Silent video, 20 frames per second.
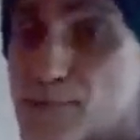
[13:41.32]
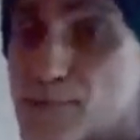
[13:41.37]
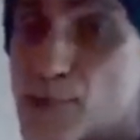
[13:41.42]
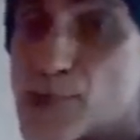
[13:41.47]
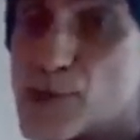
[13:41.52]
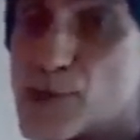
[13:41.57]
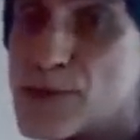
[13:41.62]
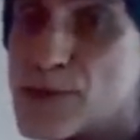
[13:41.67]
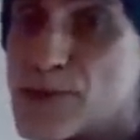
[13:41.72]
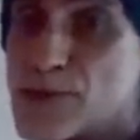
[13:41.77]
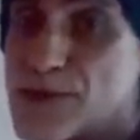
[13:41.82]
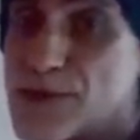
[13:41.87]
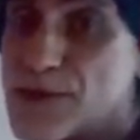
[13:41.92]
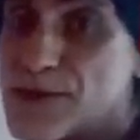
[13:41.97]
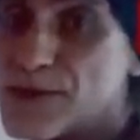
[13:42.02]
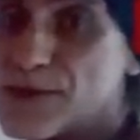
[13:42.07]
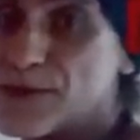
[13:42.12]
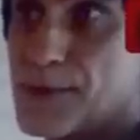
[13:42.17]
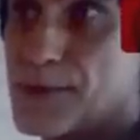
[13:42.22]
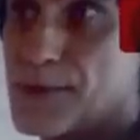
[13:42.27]

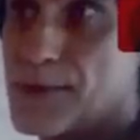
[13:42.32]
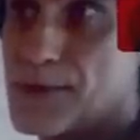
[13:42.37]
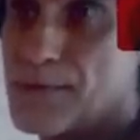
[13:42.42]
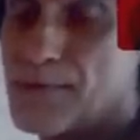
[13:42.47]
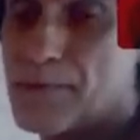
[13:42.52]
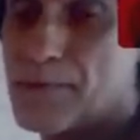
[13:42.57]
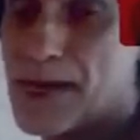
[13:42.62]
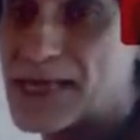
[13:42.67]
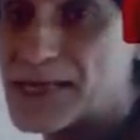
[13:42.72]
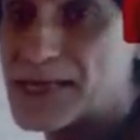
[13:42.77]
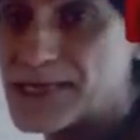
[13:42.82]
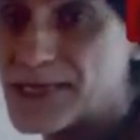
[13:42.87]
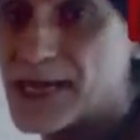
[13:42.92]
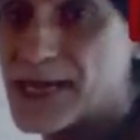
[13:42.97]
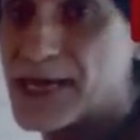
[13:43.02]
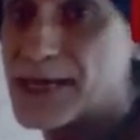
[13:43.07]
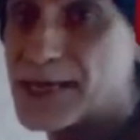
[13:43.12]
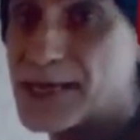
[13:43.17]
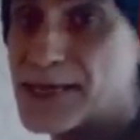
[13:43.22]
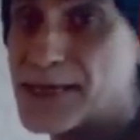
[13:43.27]
temporal,
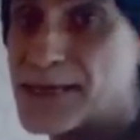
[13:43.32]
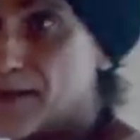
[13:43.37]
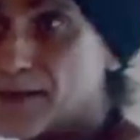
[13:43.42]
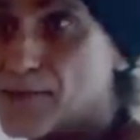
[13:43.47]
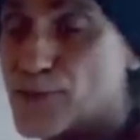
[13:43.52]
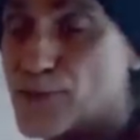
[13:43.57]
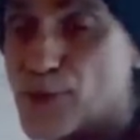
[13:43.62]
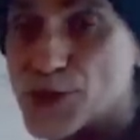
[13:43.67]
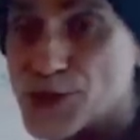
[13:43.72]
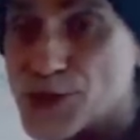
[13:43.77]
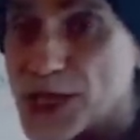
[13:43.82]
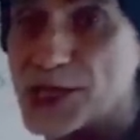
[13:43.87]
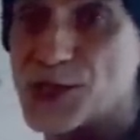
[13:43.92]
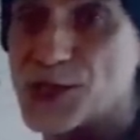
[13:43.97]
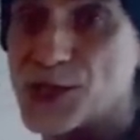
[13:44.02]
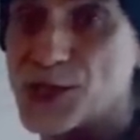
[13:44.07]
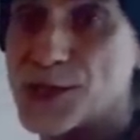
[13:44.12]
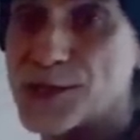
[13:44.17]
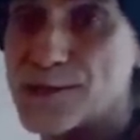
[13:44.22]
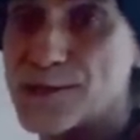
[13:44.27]
mundane
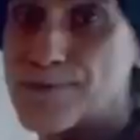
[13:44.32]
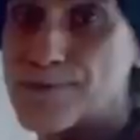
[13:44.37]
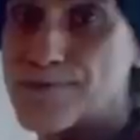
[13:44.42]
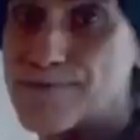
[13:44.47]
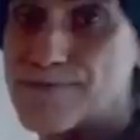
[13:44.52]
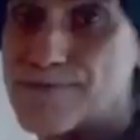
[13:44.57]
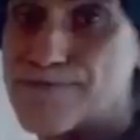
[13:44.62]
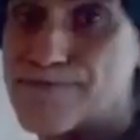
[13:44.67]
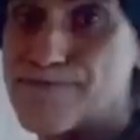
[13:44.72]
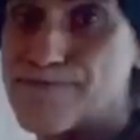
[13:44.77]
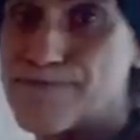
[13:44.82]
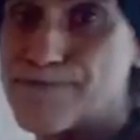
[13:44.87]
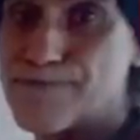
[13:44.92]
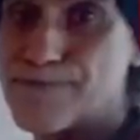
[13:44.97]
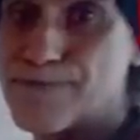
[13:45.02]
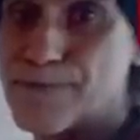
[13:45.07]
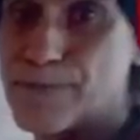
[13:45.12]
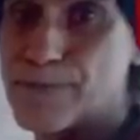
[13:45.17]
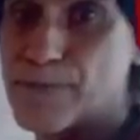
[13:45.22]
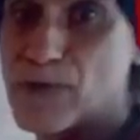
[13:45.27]
projection
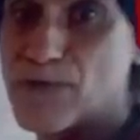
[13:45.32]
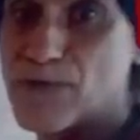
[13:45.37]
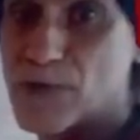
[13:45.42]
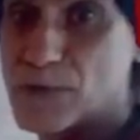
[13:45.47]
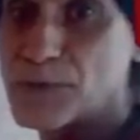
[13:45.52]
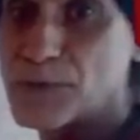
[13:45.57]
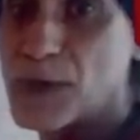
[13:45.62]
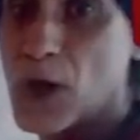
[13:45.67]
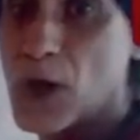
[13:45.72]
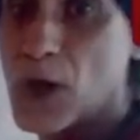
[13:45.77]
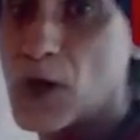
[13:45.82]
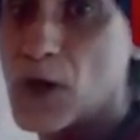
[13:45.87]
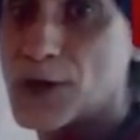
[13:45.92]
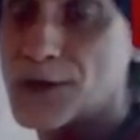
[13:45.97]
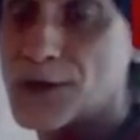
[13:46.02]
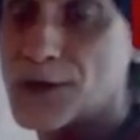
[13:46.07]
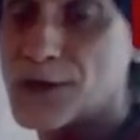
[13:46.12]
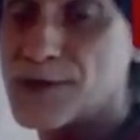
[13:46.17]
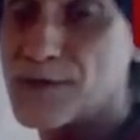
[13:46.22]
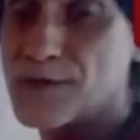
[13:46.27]
from
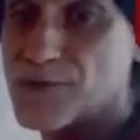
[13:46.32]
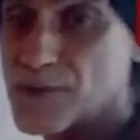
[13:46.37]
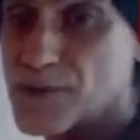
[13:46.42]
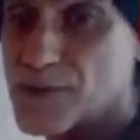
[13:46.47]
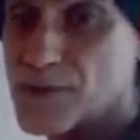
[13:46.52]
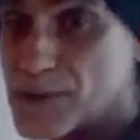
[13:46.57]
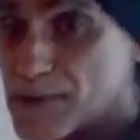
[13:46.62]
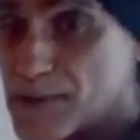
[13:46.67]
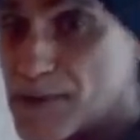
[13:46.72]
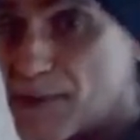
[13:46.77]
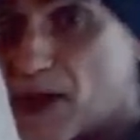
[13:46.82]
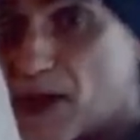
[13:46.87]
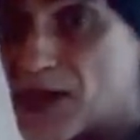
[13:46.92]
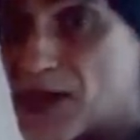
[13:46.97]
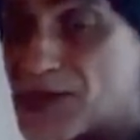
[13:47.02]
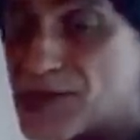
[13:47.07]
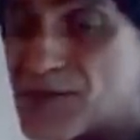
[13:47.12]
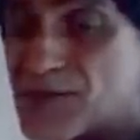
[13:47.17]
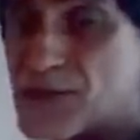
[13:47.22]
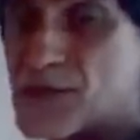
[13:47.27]
God, from the mind of
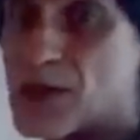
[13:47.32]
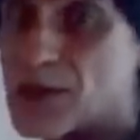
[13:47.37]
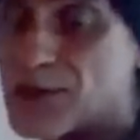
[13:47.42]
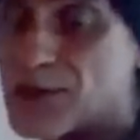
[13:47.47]
God,